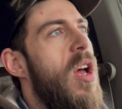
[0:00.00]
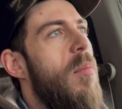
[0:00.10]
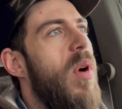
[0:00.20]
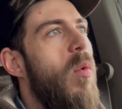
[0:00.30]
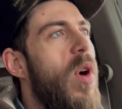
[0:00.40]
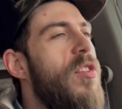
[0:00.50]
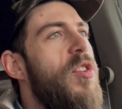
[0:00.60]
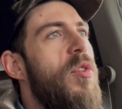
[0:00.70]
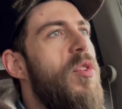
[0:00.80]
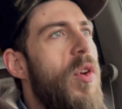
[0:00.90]
But once
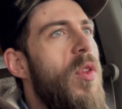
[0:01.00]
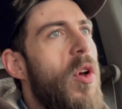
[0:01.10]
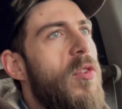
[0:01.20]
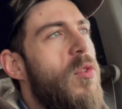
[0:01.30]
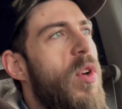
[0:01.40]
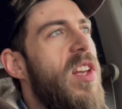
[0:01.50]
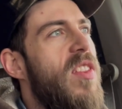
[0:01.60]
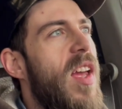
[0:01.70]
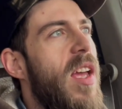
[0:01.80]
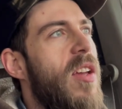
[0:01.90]
you do those 3
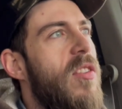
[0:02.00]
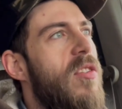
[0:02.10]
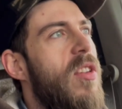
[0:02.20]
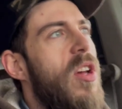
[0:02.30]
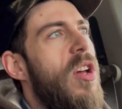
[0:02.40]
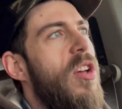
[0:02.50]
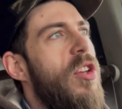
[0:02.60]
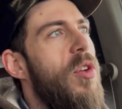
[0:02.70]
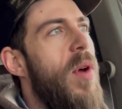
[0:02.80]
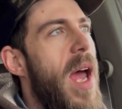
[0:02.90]
things,
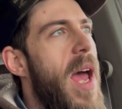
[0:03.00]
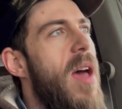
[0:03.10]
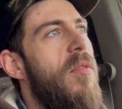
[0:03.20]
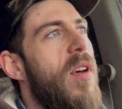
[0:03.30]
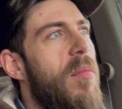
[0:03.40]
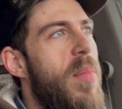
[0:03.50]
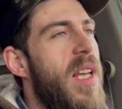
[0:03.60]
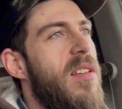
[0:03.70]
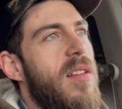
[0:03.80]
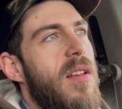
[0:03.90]
you have a
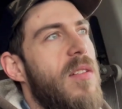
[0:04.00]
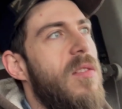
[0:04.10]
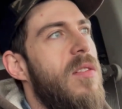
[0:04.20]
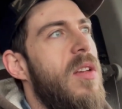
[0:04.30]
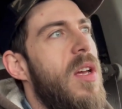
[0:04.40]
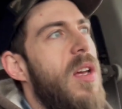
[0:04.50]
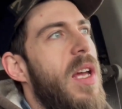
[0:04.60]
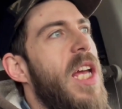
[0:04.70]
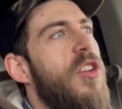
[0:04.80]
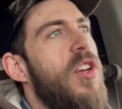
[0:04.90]
business
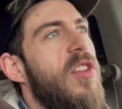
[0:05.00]
and you can